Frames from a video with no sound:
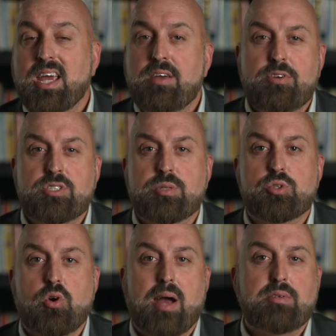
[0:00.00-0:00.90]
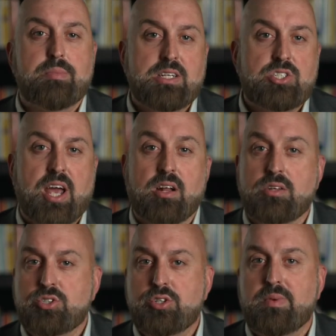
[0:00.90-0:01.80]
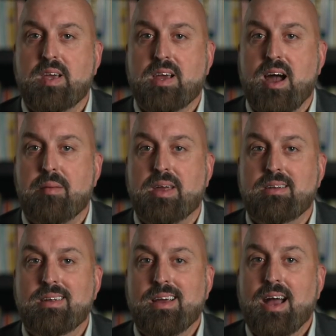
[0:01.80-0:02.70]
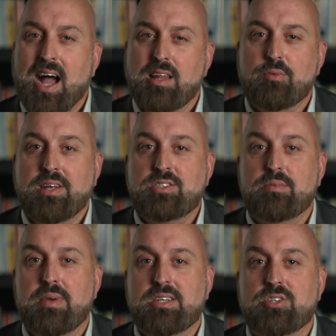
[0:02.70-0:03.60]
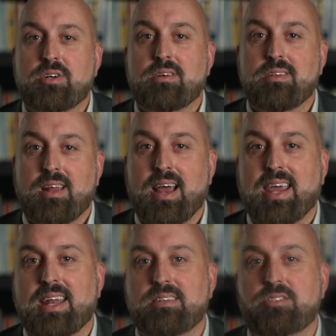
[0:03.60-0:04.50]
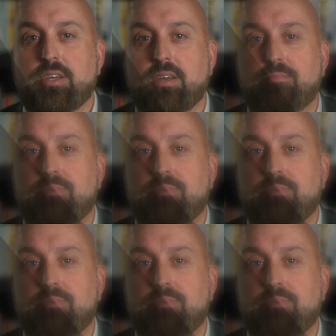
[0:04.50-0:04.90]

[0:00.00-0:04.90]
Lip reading: if you subscribe to my channel and shoot me a comment. I'll arrange to make sure that I get it to you.